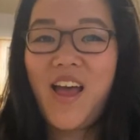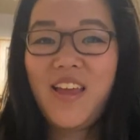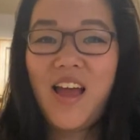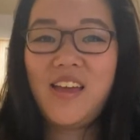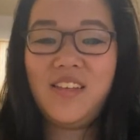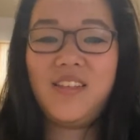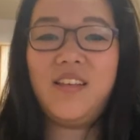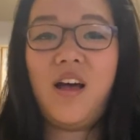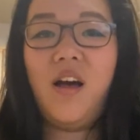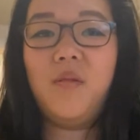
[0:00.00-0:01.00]
guys,
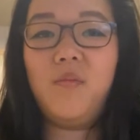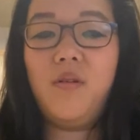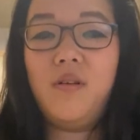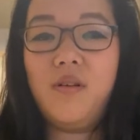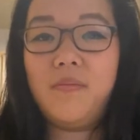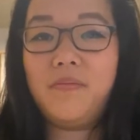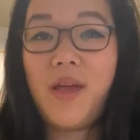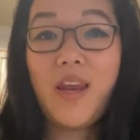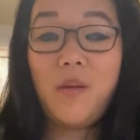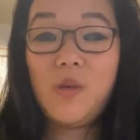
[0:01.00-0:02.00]
my
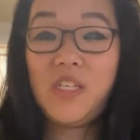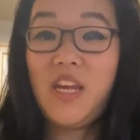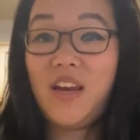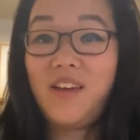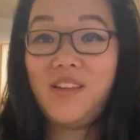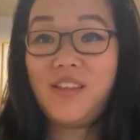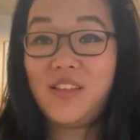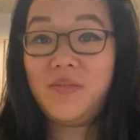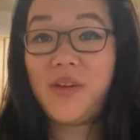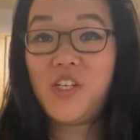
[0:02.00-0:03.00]
name is Nina and this
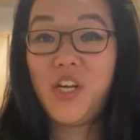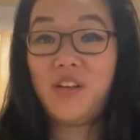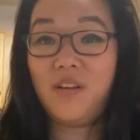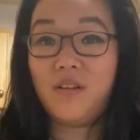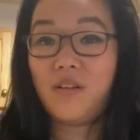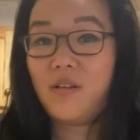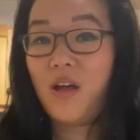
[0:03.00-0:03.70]
is my channel.